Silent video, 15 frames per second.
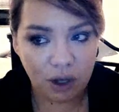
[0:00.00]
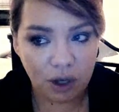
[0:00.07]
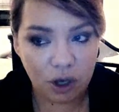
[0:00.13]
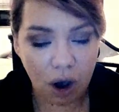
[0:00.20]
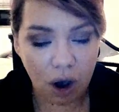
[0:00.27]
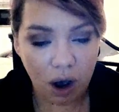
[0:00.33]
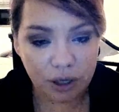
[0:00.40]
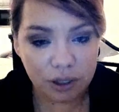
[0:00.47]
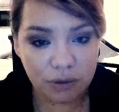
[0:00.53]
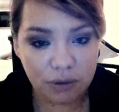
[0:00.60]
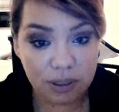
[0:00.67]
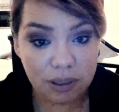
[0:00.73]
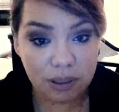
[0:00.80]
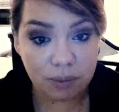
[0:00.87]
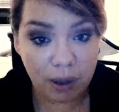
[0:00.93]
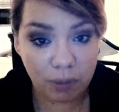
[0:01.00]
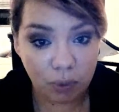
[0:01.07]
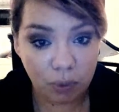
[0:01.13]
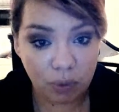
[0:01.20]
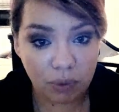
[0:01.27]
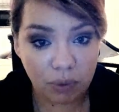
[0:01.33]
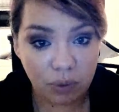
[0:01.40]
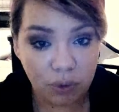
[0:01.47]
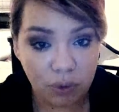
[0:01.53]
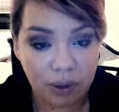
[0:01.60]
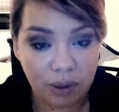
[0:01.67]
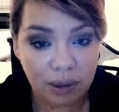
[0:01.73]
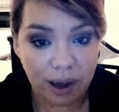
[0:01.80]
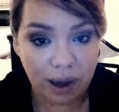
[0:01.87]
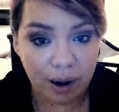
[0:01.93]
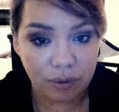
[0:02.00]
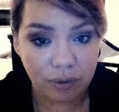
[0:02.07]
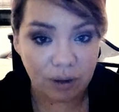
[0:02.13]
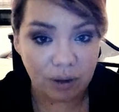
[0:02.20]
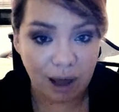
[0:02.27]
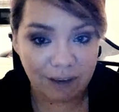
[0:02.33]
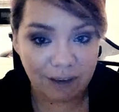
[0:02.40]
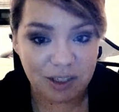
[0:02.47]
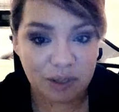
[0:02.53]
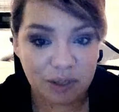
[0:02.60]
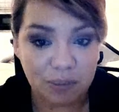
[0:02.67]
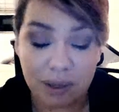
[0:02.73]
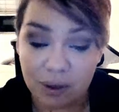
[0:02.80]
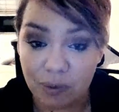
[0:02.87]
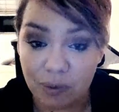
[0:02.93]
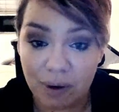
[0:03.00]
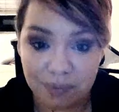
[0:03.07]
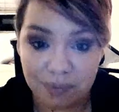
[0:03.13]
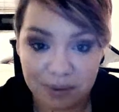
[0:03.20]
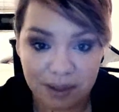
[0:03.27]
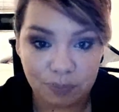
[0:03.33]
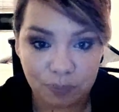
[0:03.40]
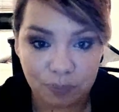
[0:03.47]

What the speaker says: God uses people who allow their lives to be interrupted.